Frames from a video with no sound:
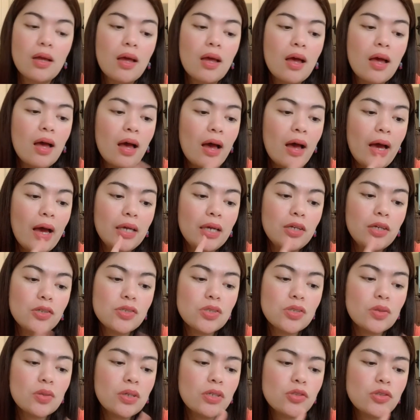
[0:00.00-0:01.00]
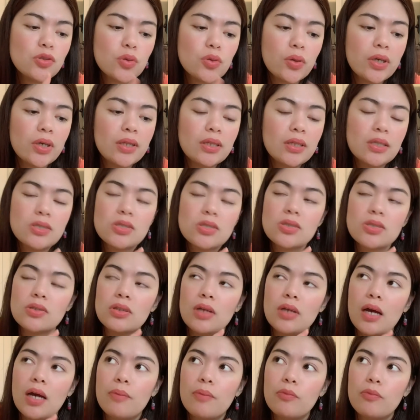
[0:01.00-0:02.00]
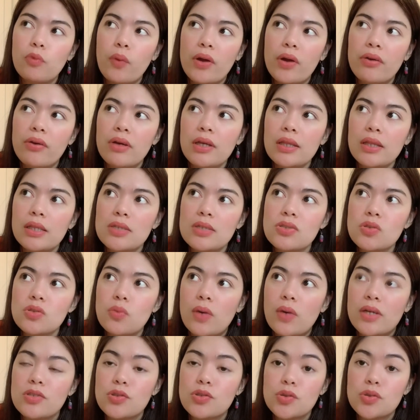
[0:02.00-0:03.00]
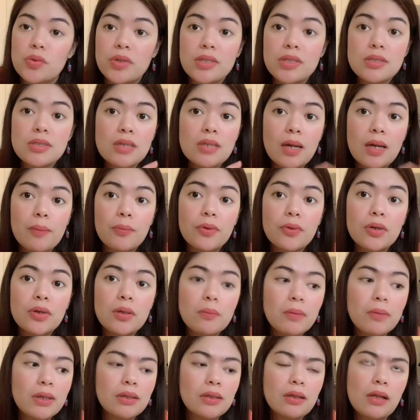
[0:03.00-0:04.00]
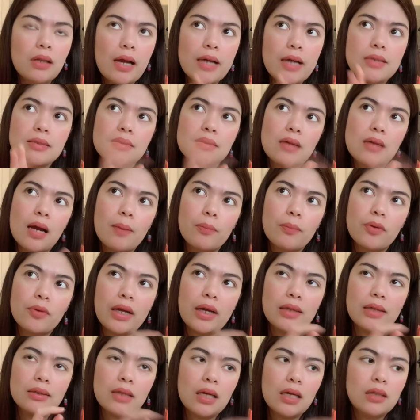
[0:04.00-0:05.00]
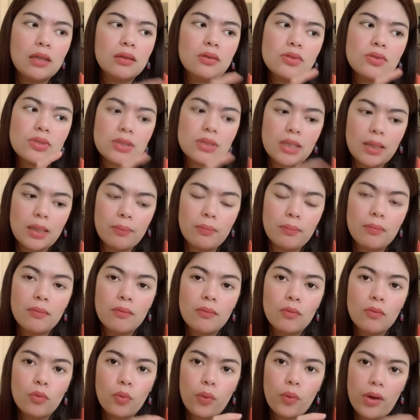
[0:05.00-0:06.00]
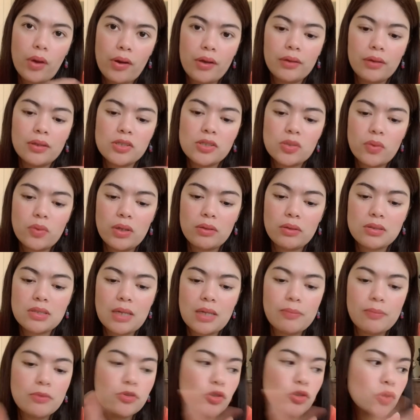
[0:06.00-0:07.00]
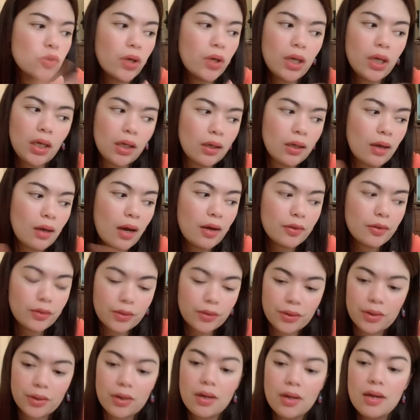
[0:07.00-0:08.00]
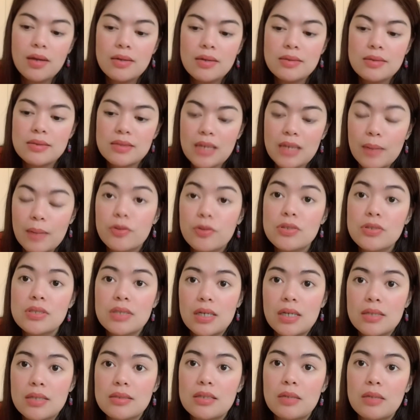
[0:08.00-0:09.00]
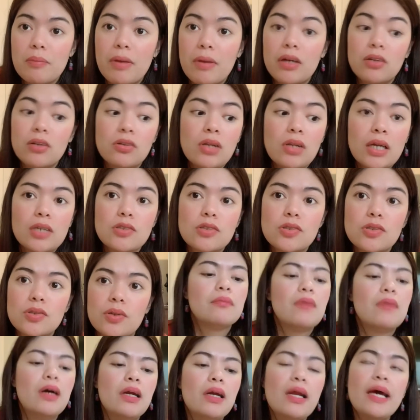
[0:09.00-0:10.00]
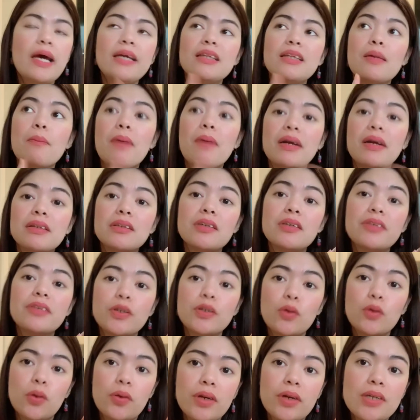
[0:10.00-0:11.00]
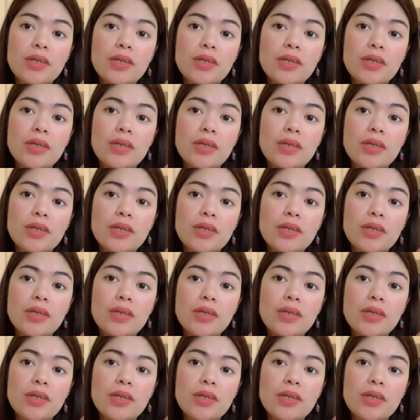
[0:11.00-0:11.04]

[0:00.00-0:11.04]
I used to enjoy this um, wearing this one during summer, but last summer I tend to skip wearing this one because I'm enjoying other summer scents in my collection. I like the mandarin orange